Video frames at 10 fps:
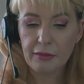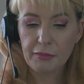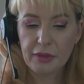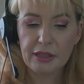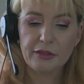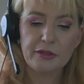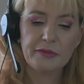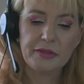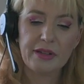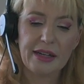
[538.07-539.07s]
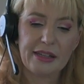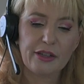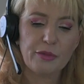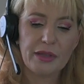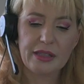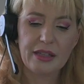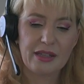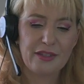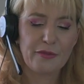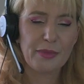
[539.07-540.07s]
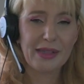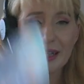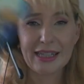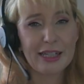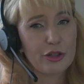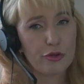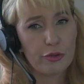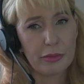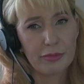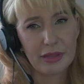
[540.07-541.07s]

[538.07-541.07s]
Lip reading: but I do feel like there could be a sense of planning a trip,